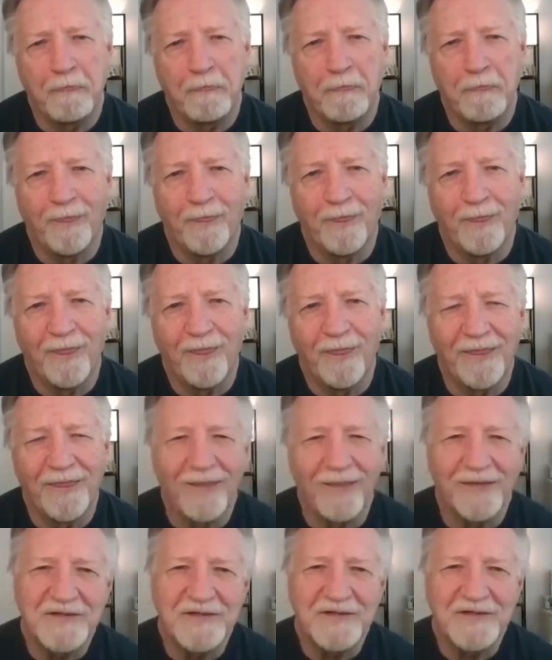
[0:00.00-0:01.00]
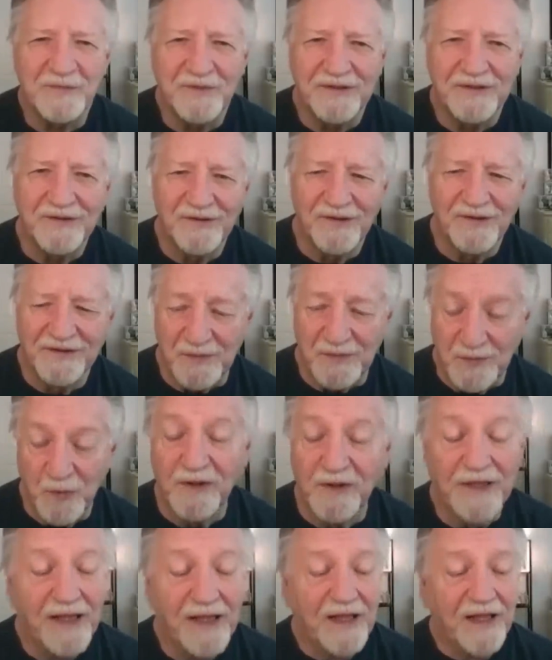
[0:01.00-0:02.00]
Some of the earliest ones. Well,
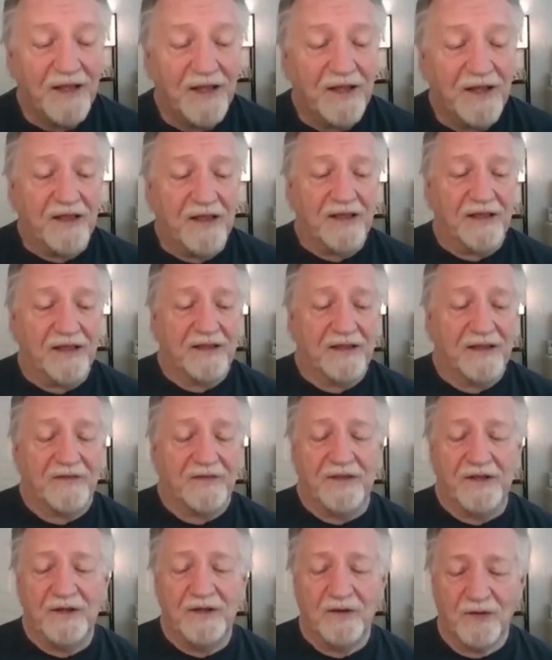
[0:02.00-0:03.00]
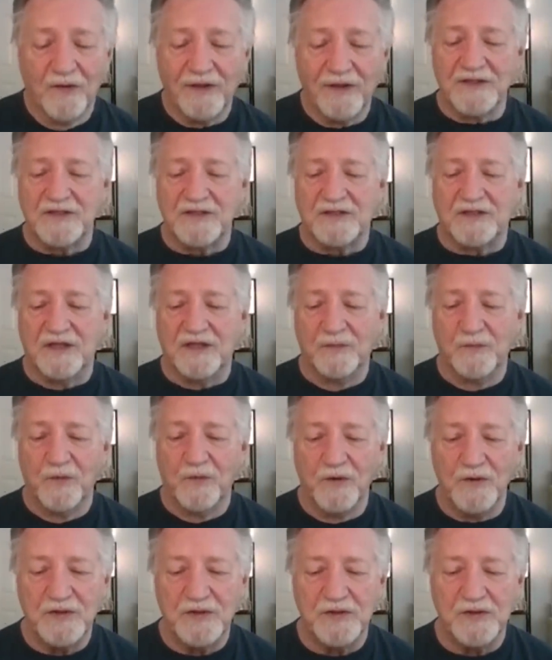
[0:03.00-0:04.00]
the earliest commercials
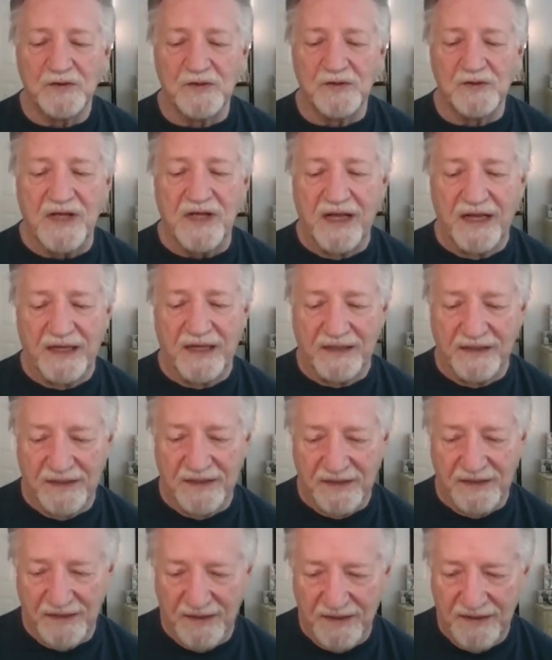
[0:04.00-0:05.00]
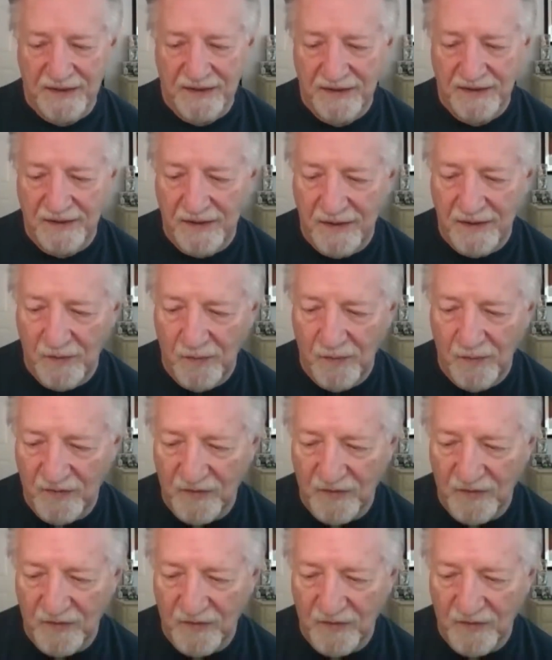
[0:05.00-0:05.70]
I did would have been,